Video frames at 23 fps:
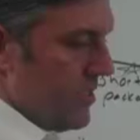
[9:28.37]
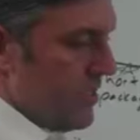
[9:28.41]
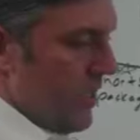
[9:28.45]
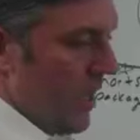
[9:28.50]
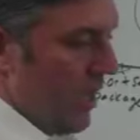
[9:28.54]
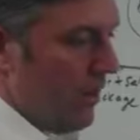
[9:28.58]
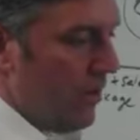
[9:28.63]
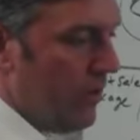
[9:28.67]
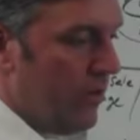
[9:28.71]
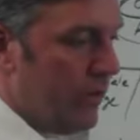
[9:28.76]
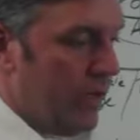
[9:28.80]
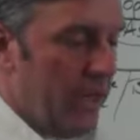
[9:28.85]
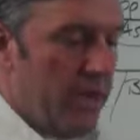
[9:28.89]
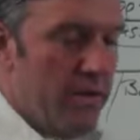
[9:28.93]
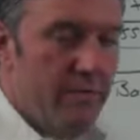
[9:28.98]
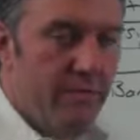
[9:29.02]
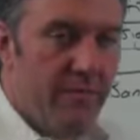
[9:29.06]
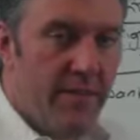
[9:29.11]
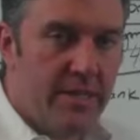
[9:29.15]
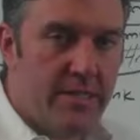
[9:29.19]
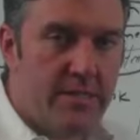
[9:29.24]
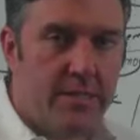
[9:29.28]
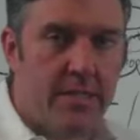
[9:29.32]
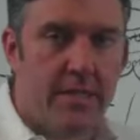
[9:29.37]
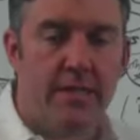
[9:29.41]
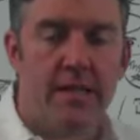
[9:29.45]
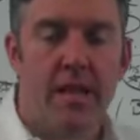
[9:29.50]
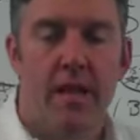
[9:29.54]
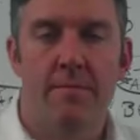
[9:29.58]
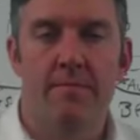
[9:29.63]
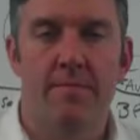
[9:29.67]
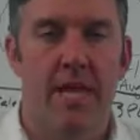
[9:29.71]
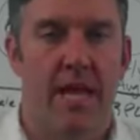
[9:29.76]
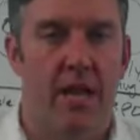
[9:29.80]
seller, convincing
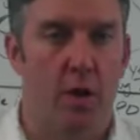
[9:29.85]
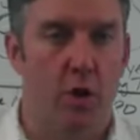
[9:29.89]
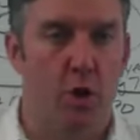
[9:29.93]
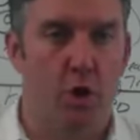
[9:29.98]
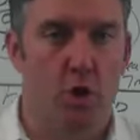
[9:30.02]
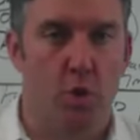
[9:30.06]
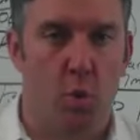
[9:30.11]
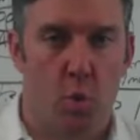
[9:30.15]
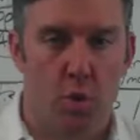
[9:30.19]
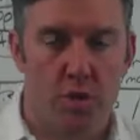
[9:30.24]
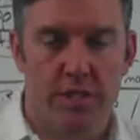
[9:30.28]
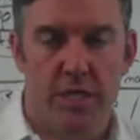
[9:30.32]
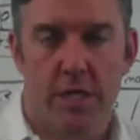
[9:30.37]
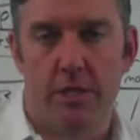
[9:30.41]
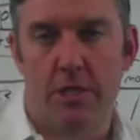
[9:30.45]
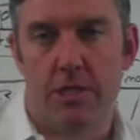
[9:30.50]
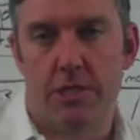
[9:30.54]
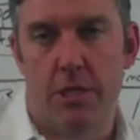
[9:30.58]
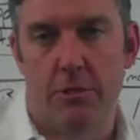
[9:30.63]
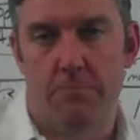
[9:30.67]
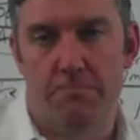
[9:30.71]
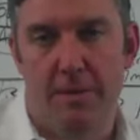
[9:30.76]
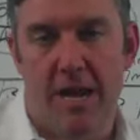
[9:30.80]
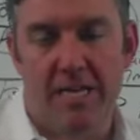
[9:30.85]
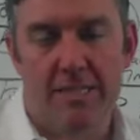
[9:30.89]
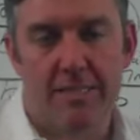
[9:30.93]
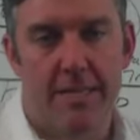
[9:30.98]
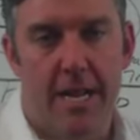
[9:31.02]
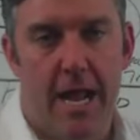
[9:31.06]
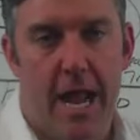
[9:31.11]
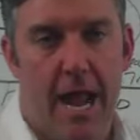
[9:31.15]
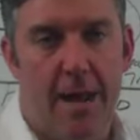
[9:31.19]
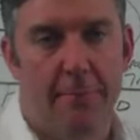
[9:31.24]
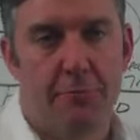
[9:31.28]
them that a short sale is their
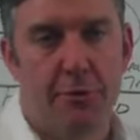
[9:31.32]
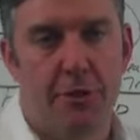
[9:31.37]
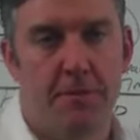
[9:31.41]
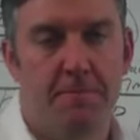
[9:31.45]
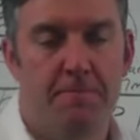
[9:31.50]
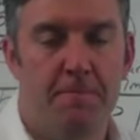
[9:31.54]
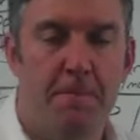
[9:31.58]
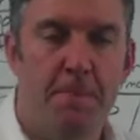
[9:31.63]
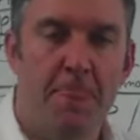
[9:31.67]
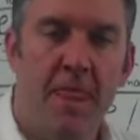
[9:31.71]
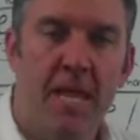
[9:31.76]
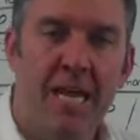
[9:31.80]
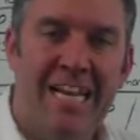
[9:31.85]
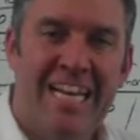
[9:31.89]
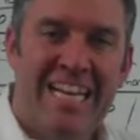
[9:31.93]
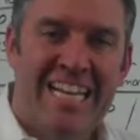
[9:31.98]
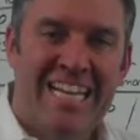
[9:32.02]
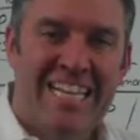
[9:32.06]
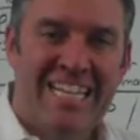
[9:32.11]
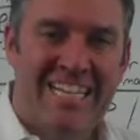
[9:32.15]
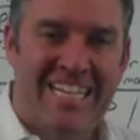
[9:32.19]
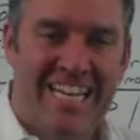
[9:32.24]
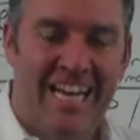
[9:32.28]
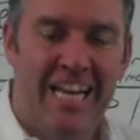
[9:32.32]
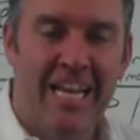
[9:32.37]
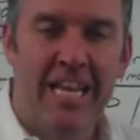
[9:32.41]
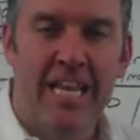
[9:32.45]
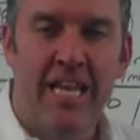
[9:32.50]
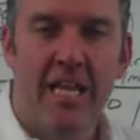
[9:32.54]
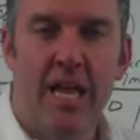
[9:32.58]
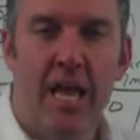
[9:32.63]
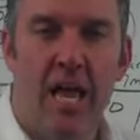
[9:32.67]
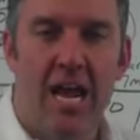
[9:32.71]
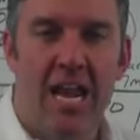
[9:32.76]
best option,
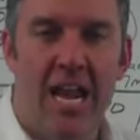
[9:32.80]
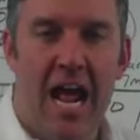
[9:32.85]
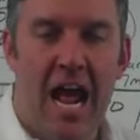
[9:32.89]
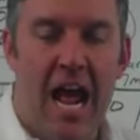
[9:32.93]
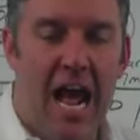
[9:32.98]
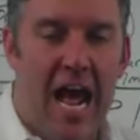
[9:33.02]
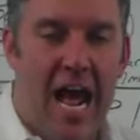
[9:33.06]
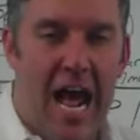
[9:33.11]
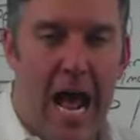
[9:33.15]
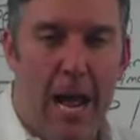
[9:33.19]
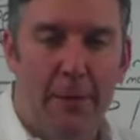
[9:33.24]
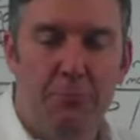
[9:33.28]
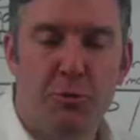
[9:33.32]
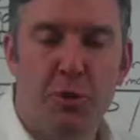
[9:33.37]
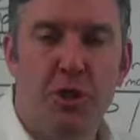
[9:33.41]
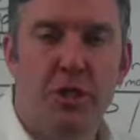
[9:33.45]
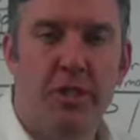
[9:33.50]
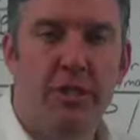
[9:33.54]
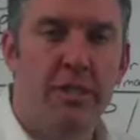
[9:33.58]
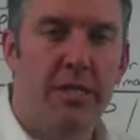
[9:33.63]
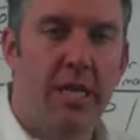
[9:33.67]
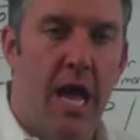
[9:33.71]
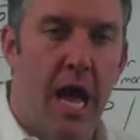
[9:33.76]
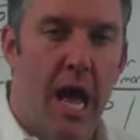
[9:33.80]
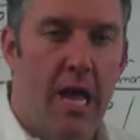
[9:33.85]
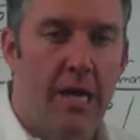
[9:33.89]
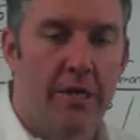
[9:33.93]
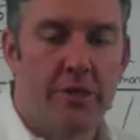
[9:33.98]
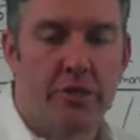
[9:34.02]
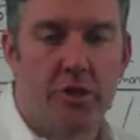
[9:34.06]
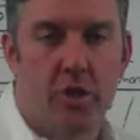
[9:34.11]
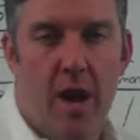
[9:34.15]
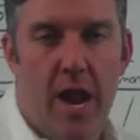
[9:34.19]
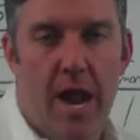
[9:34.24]
getting an option
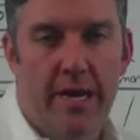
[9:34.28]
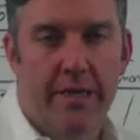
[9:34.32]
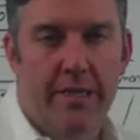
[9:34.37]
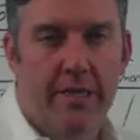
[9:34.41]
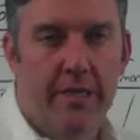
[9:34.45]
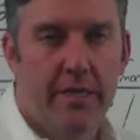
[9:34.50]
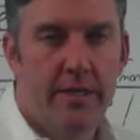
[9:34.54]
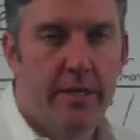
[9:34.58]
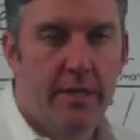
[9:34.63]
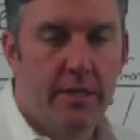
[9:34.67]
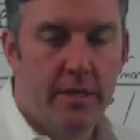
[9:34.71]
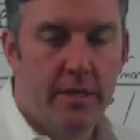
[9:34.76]
contract